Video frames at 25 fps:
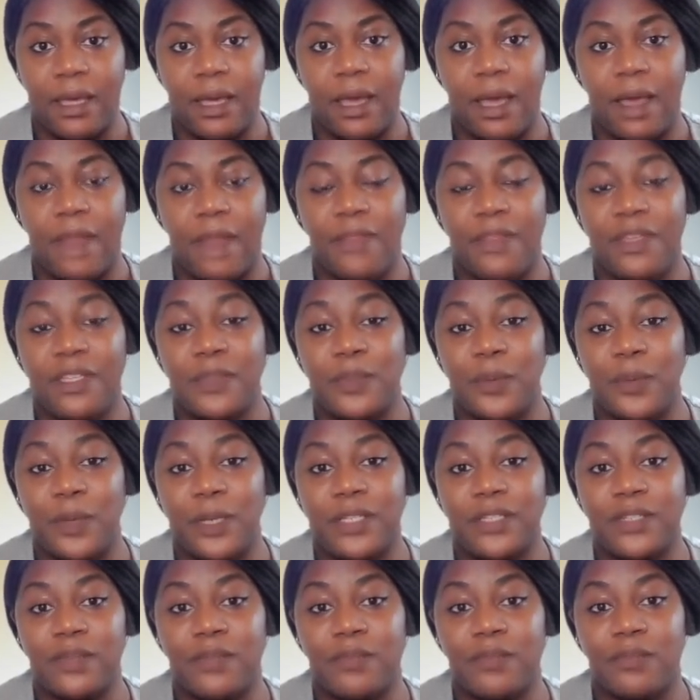And this
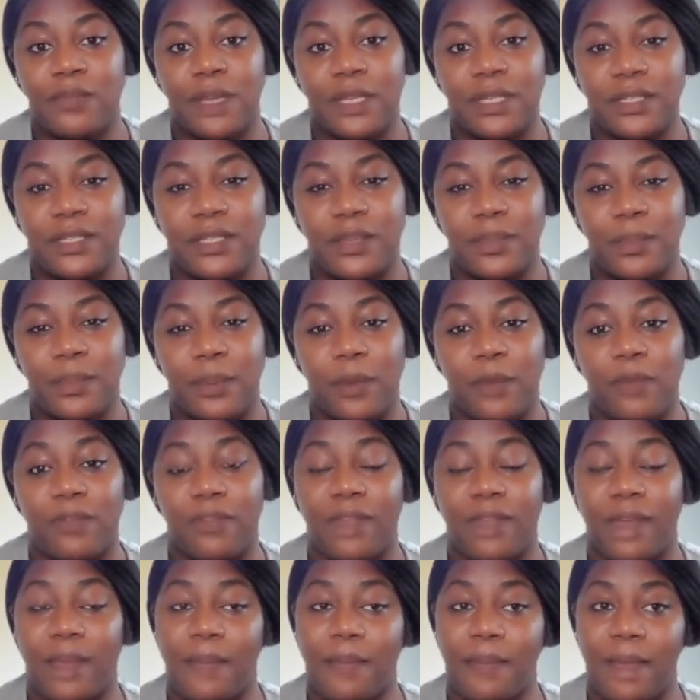brings some risks to both
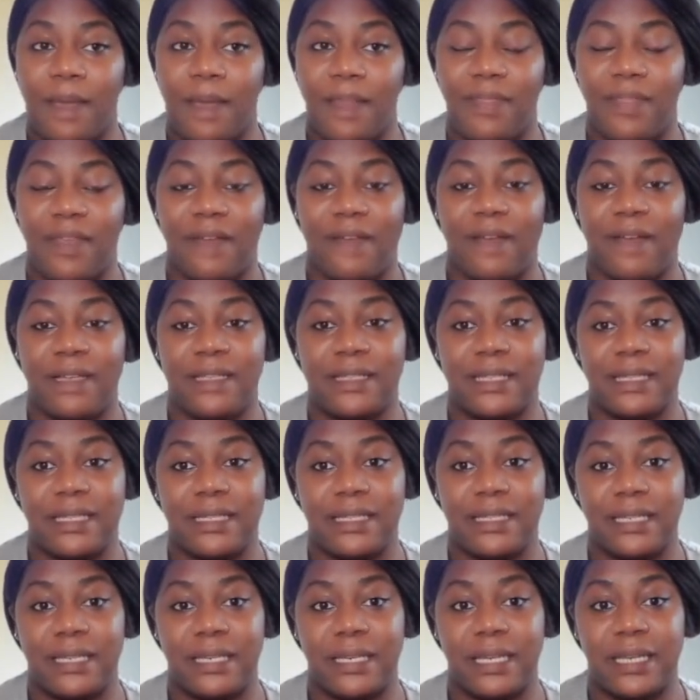them and their
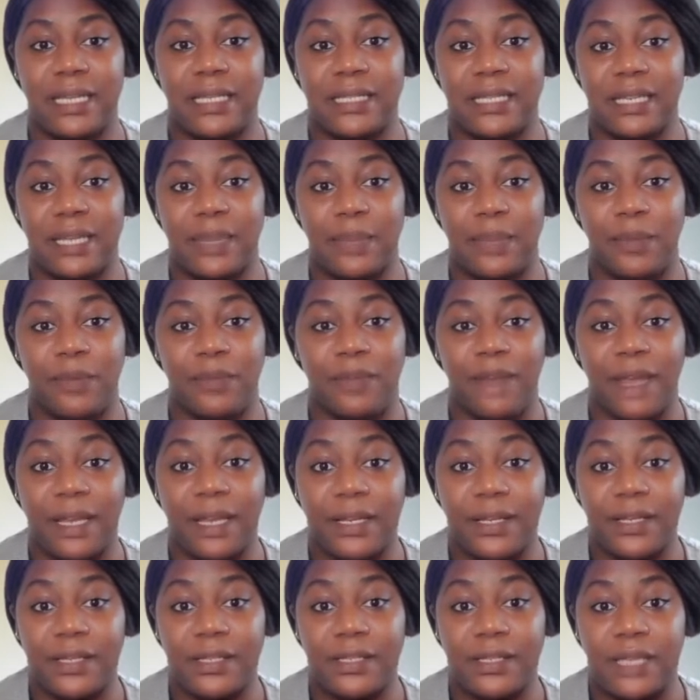existing internet
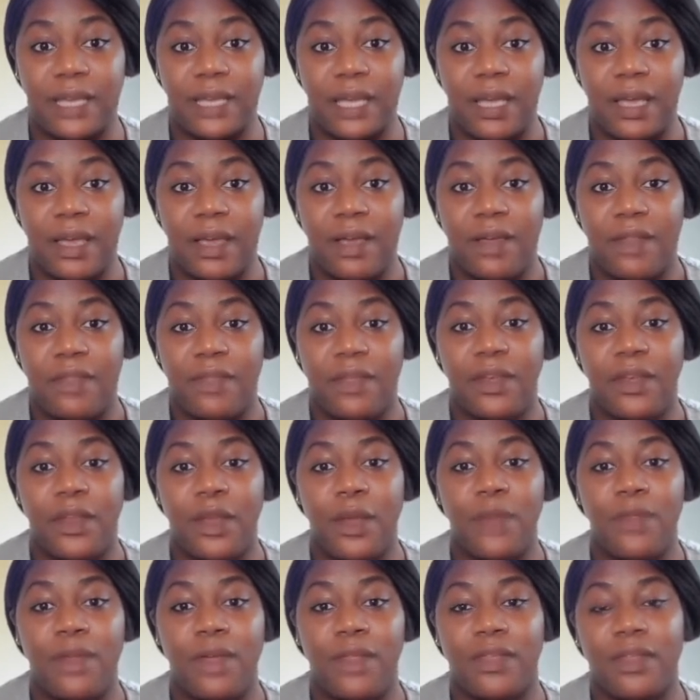providers. They
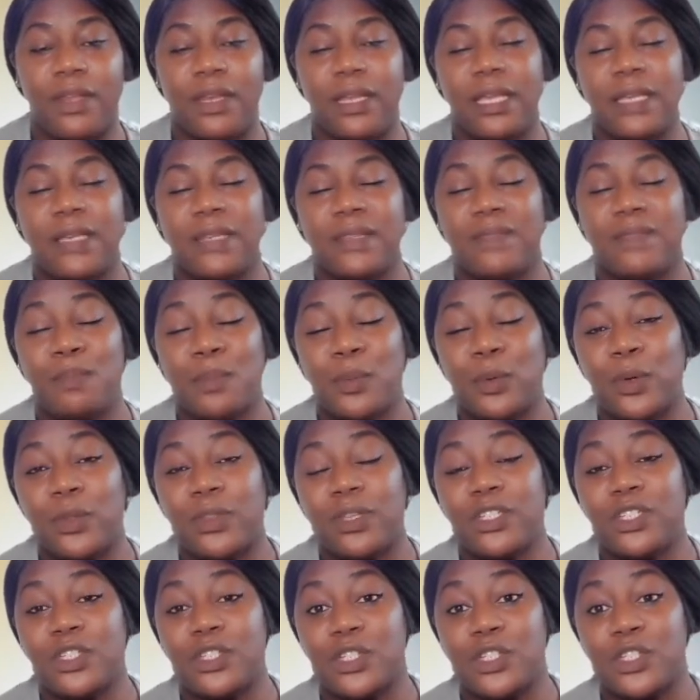know that they need more
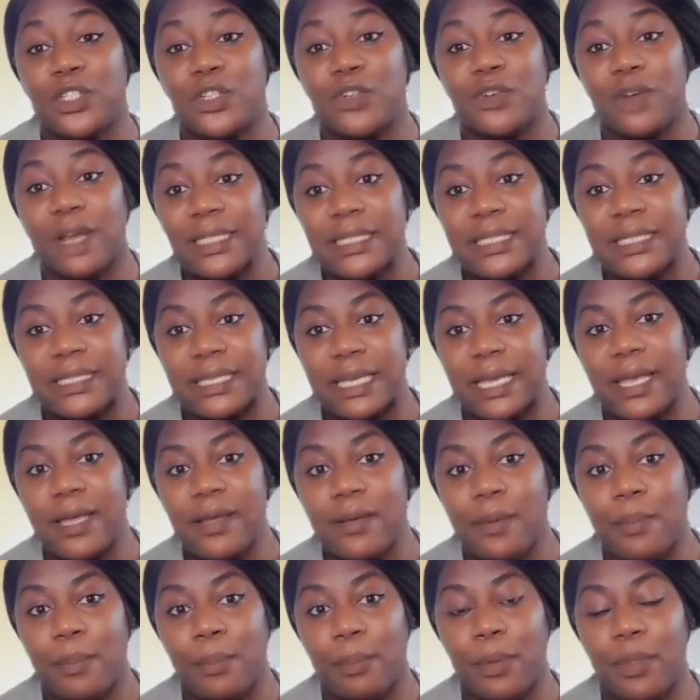than just
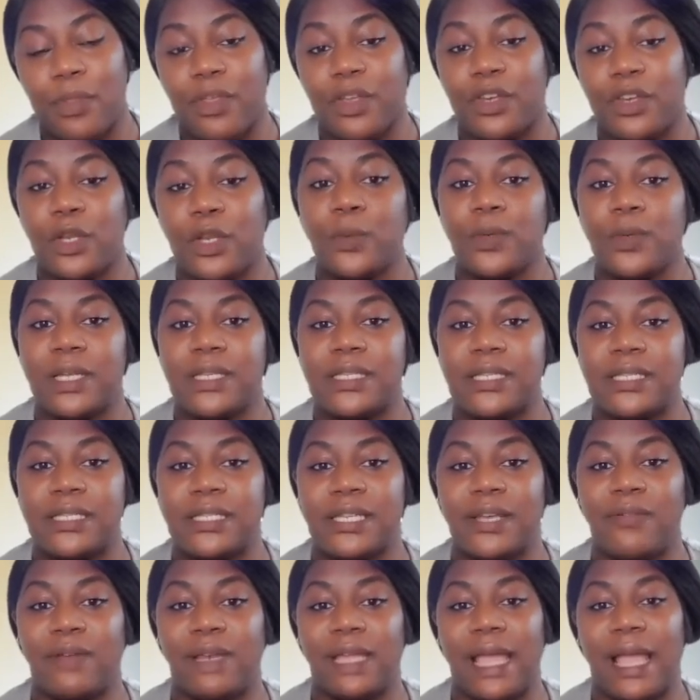transit, but they don't
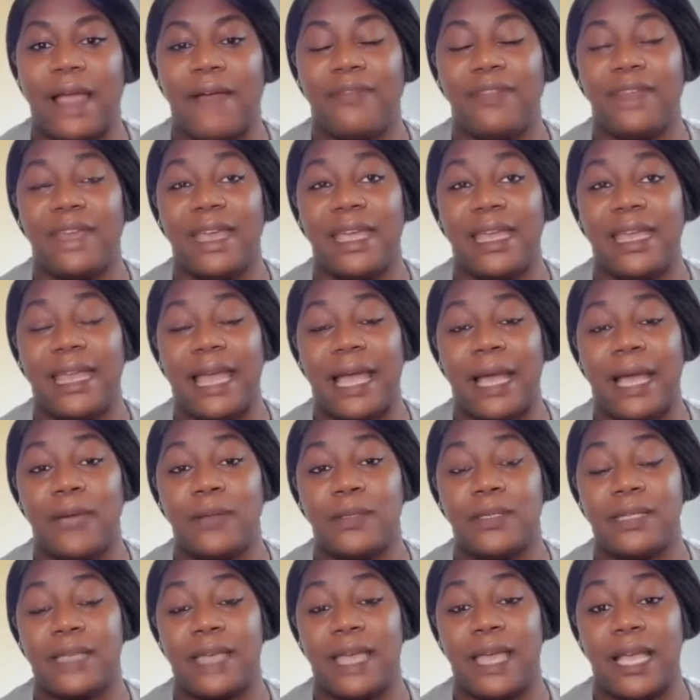necessarily have the
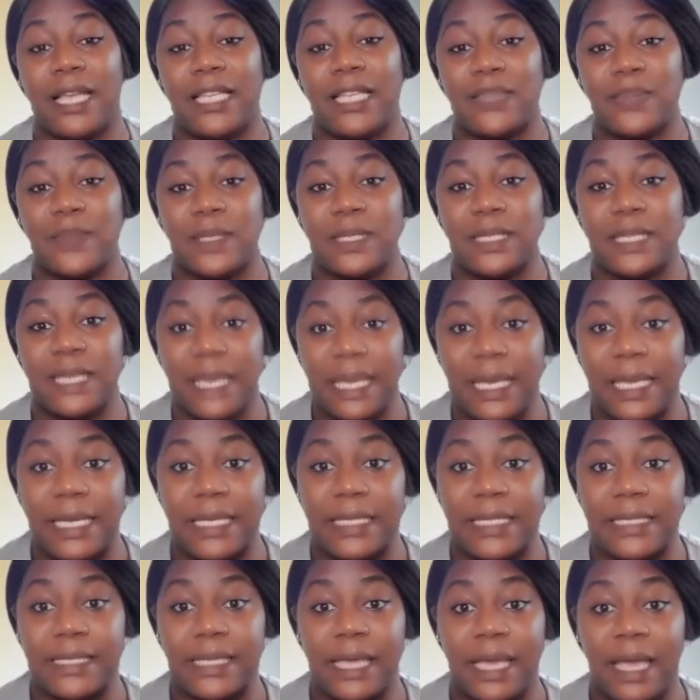in-house
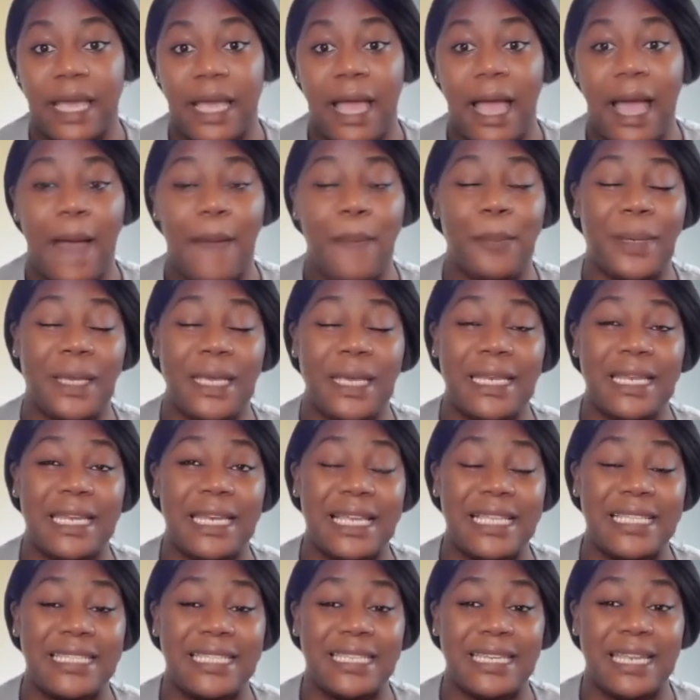expertise at being an
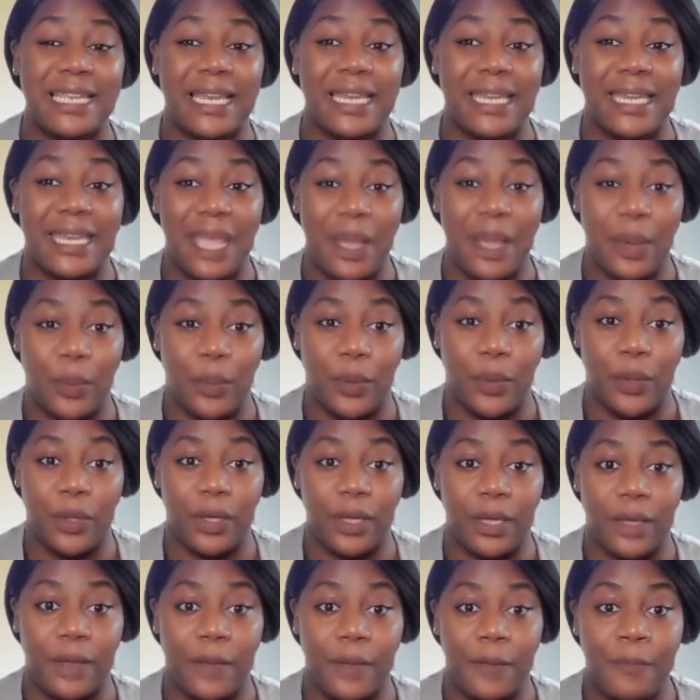internet
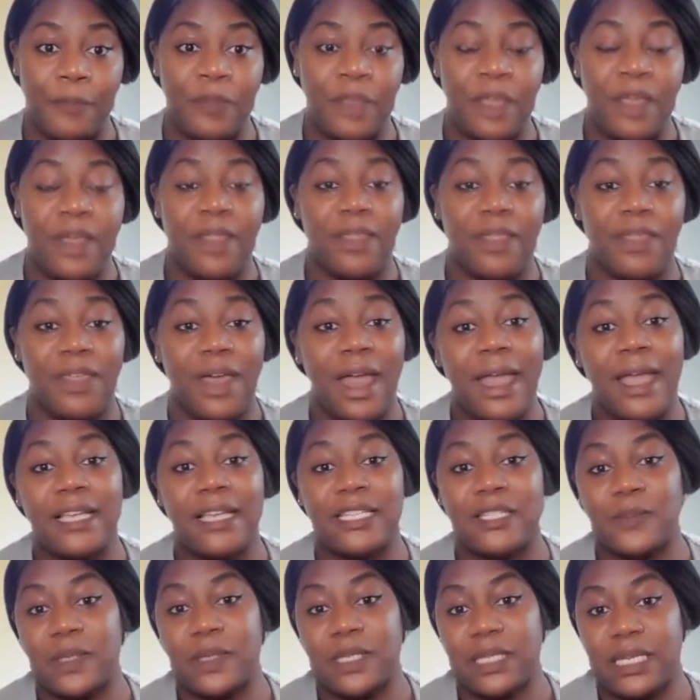network. Their
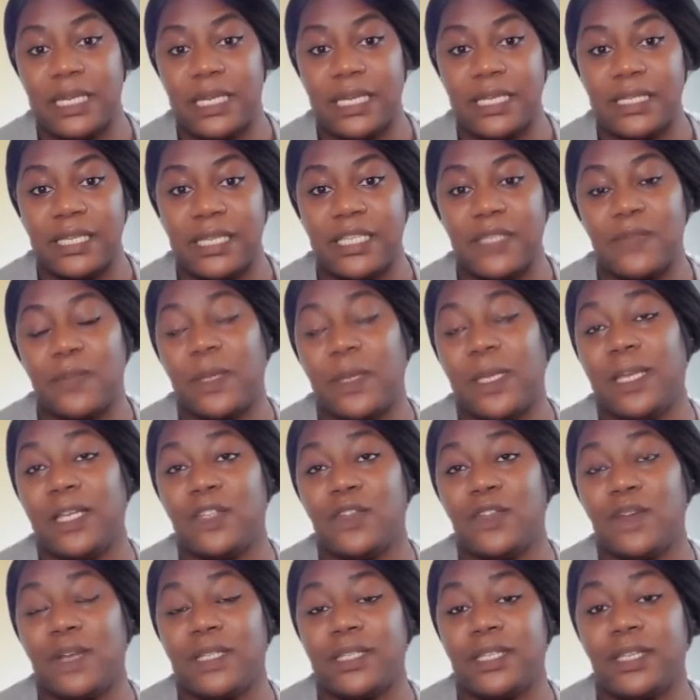expertise is being a
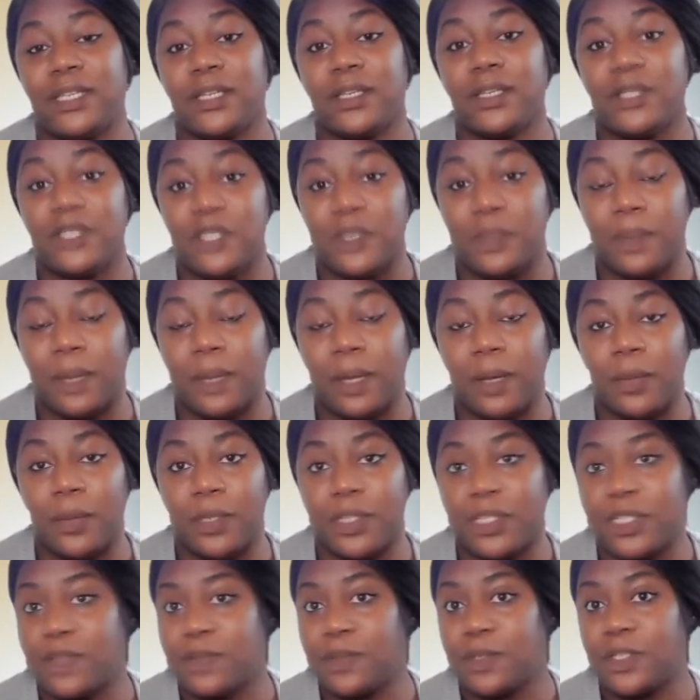transit customer,
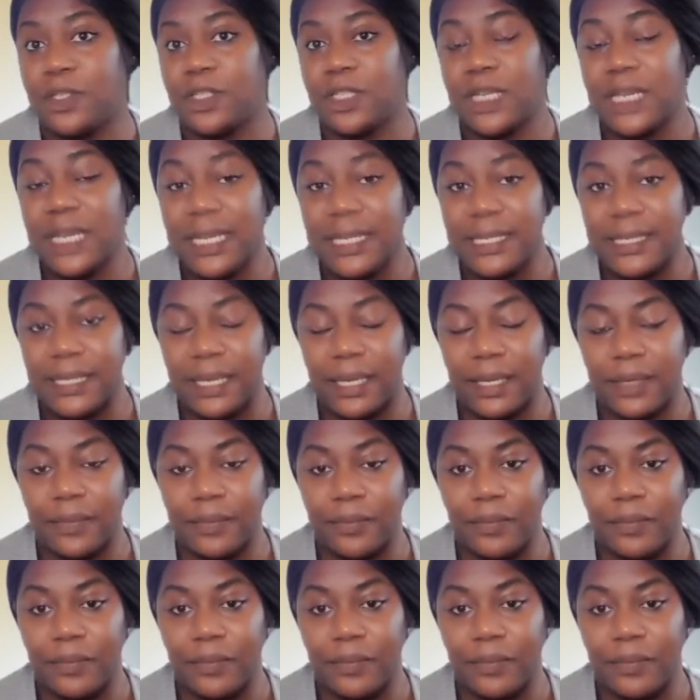which is much easier.